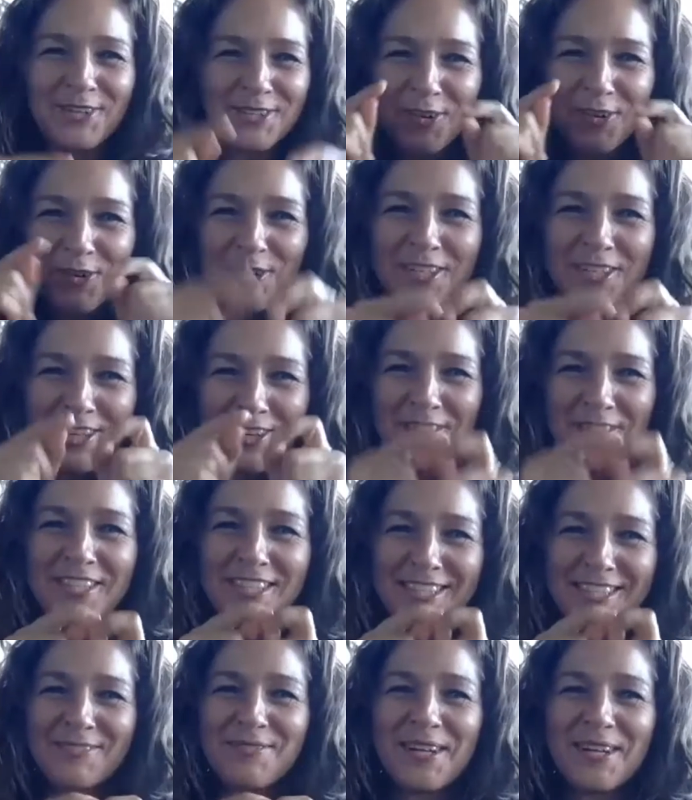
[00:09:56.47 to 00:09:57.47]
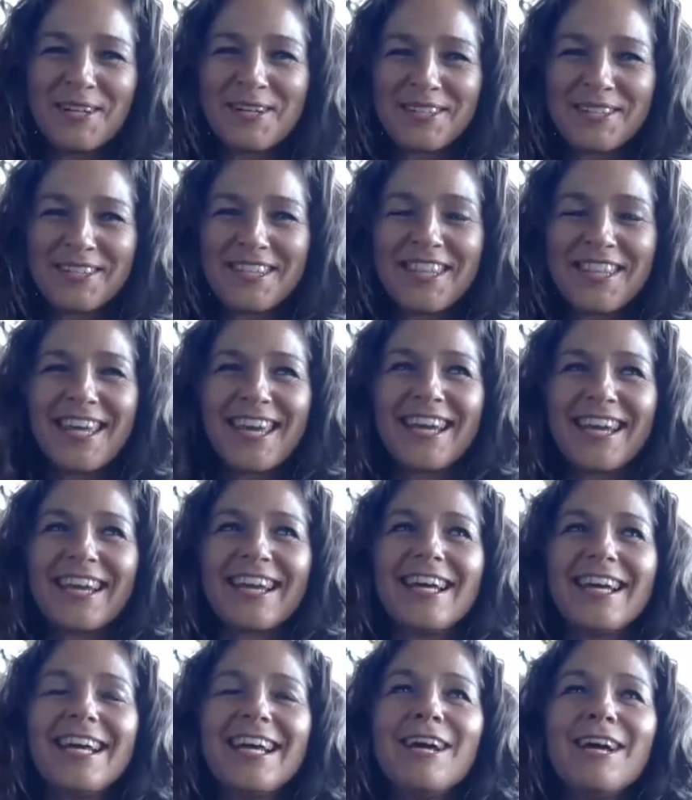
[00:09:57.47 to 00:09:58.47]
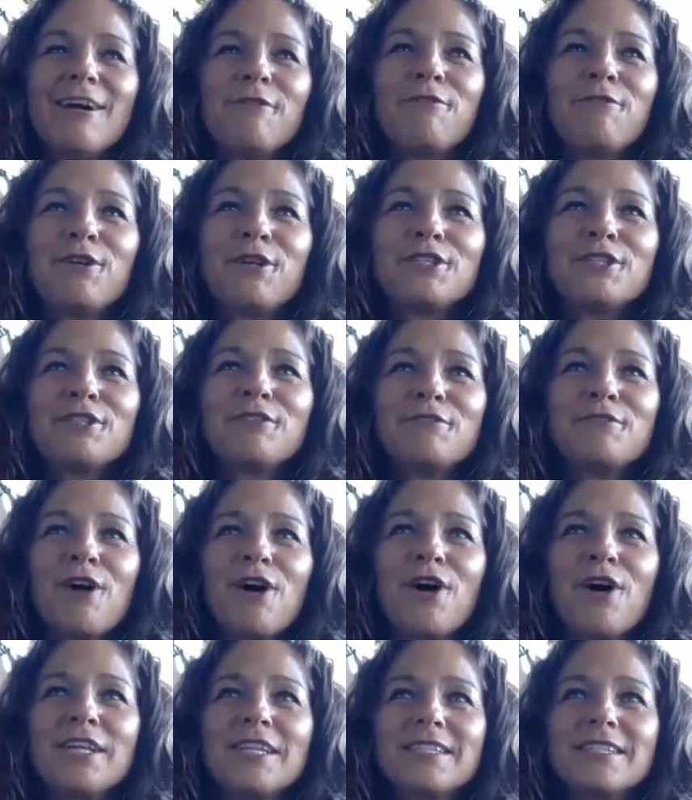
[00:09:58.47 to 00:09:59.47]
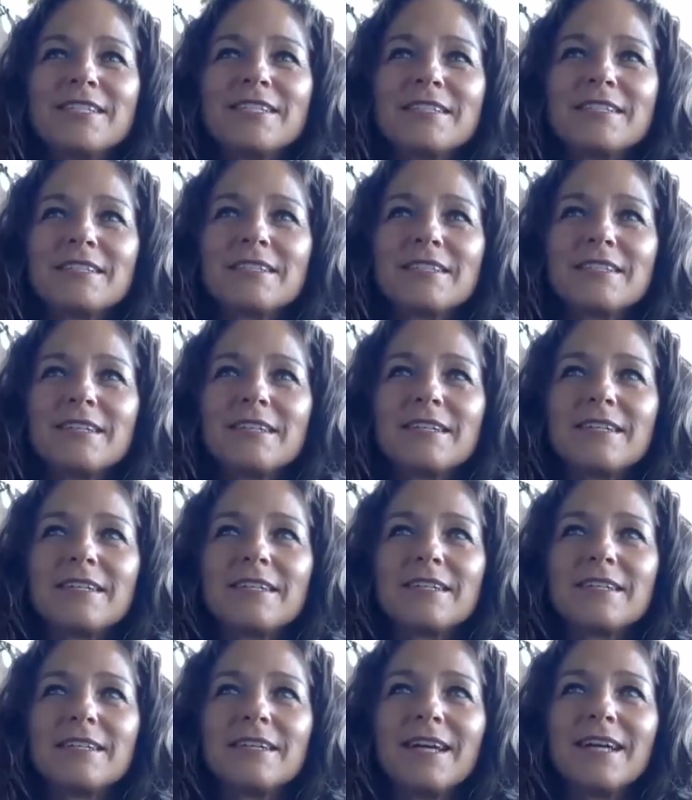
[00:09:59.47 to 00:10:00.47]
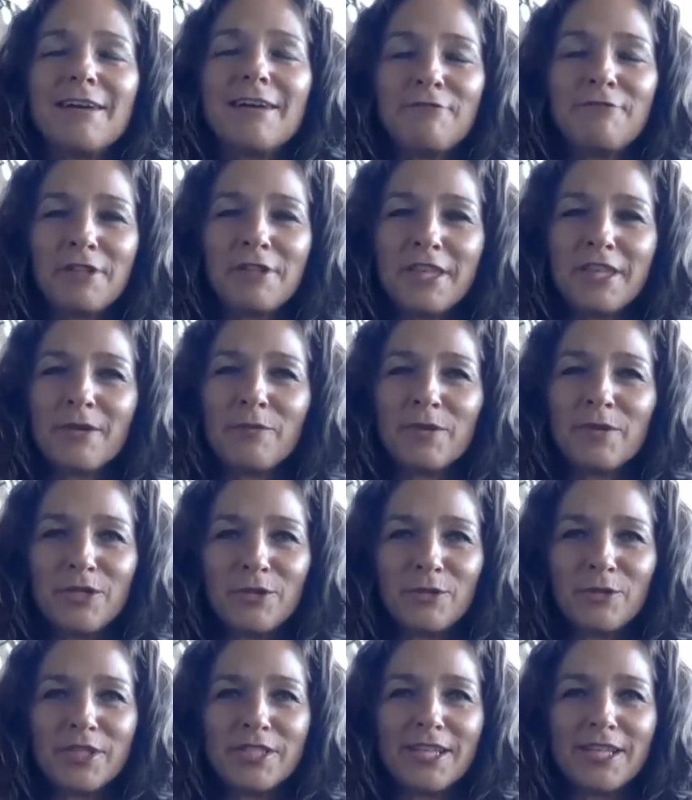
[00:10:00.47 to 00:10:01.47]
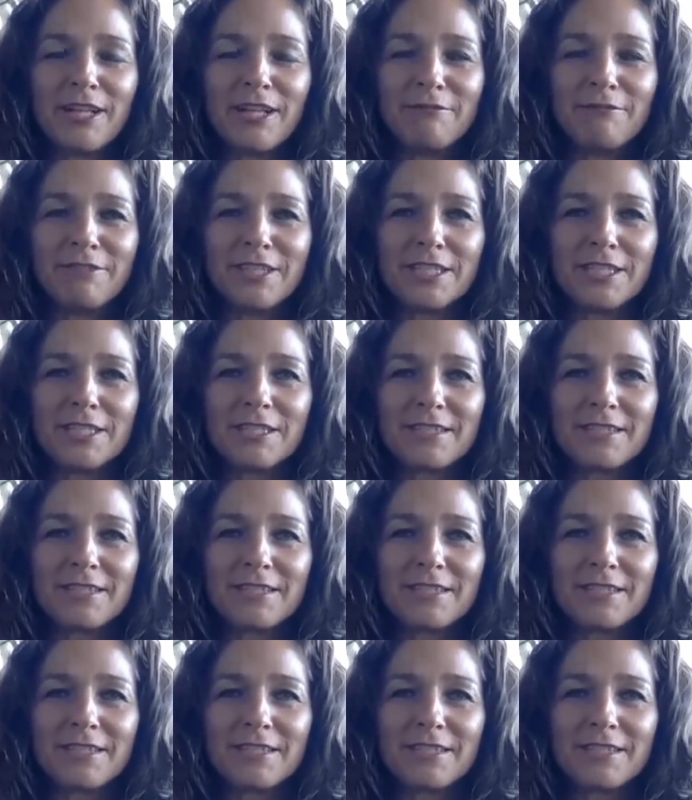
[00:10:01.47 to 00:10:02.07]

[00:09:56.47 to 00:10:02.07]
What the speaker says: only on this one thing. First of all is everything we do is selfish.